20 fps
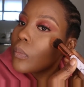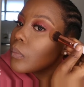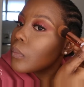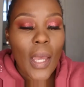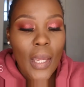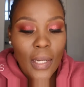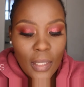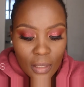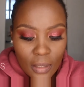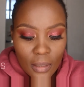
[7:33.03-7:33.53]

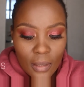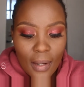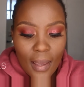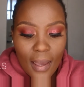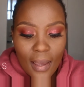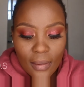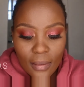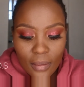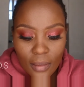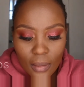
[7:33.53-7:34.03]
I didn't
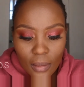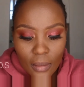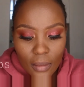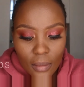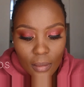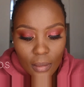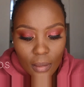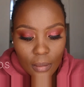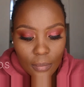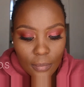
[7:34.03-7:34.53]
add
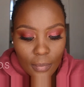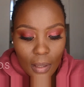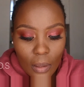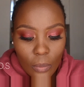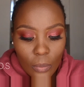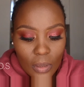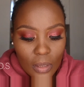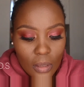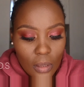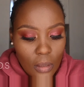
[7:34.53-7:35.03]
this in
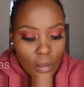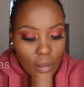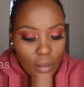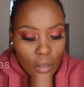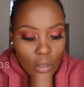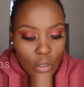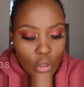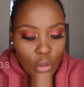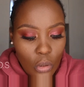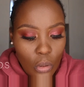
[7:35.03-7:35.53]
my winter
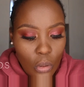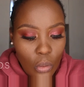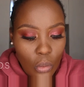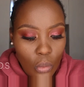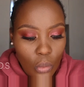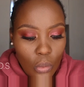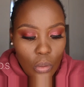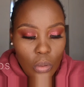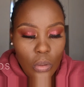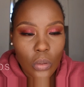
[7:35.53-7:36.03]
essential
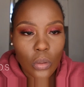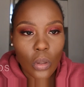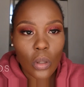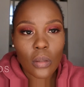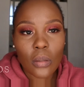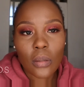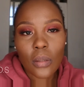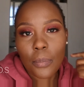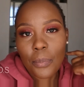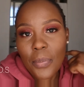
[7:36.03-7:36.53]
looks
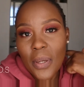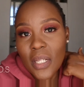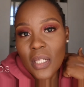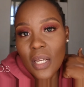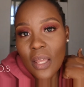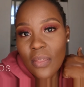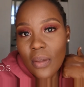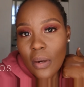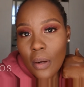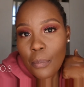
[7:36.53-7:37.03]
on the
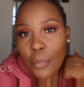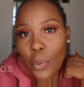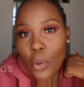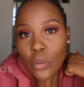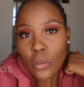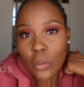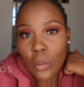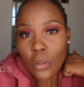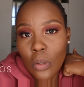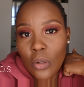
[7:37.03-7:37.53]
picture that I
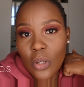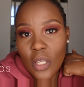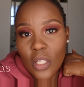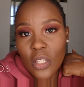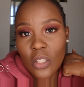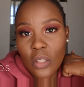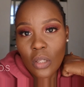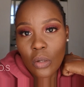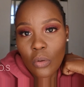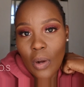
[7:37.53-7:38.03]
posted on
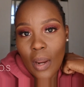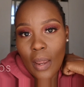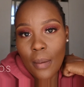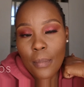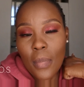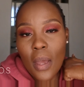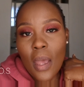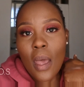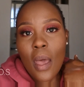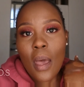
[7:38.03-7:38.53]

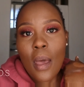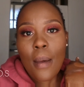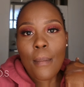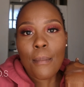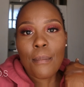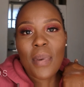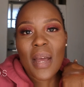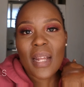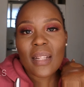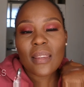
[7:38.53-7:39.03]
Instagram,
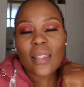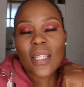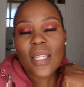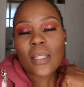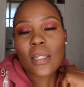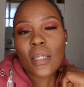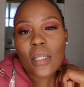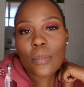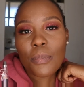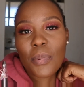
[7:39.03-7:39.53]
but
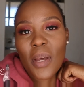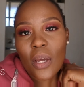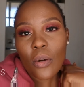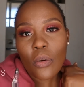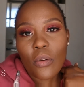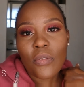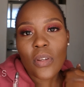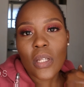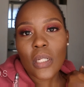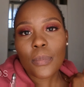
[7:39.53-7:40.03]
this is part
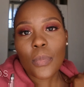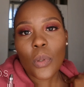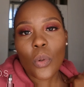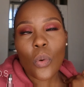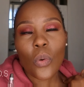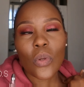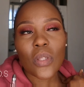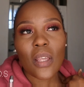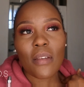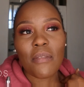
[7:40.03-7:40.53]
of it
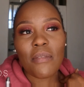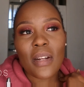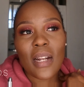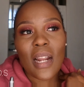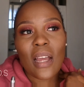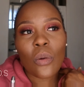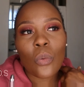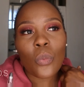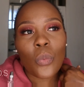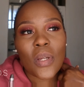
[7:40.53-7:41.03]
because I feel
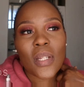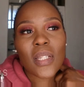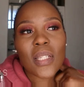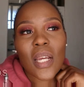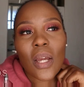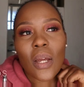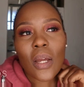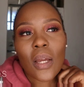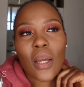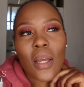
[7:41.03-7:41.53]
like
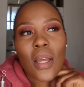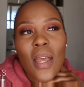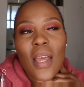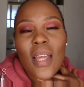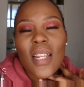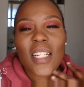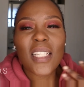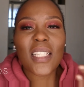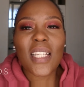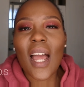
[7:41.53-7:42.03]
winter
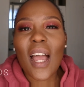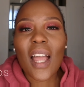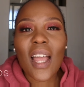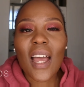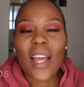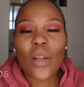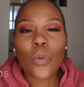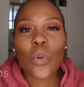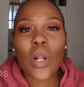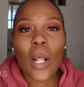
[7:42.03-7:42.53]

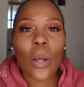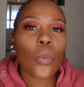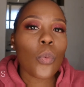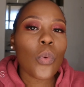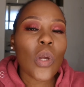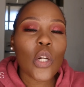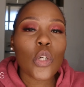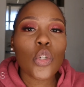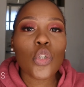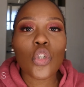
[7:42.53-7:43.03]
dark, like
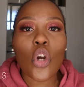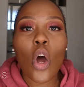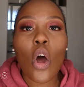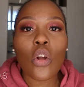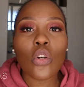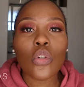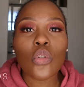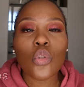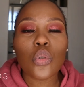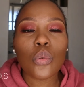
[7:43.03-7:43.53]
we are
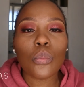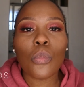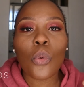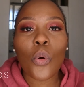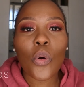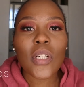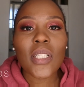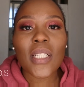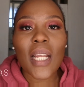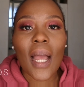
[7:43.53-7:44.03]
drawn to
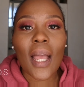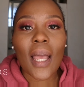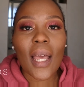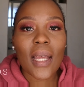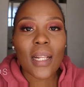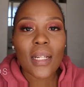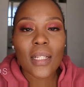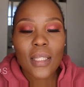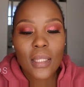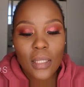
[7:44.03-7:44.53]
more dark
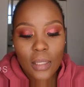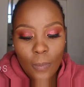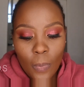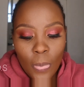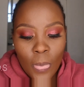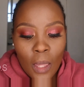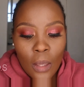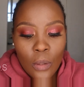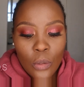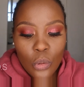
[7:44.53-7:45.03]
colors.
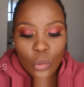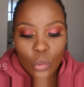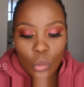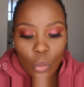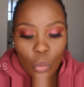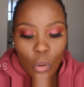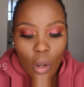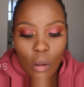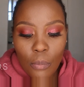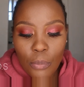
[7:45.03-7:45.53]

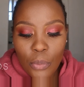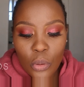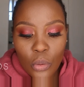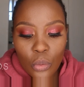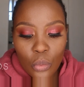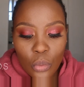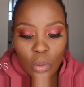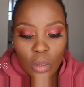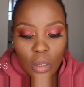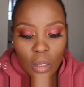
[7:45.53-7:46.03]
So I'll be
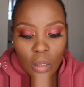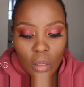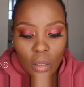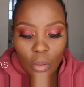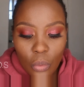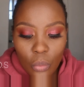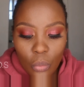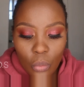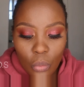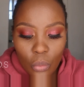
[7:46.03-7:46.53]
using
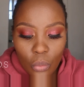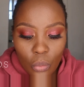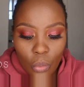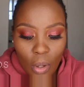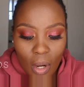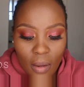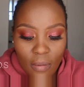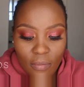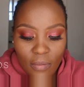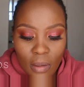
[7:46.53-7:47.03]
the
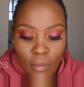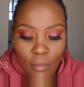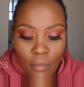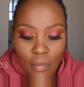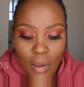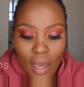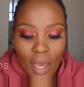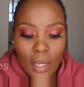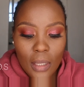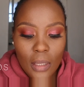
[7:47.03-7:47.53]

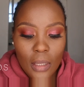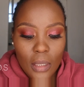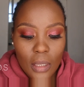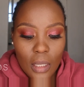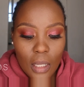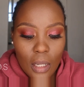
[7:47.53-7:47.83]
Raving Matte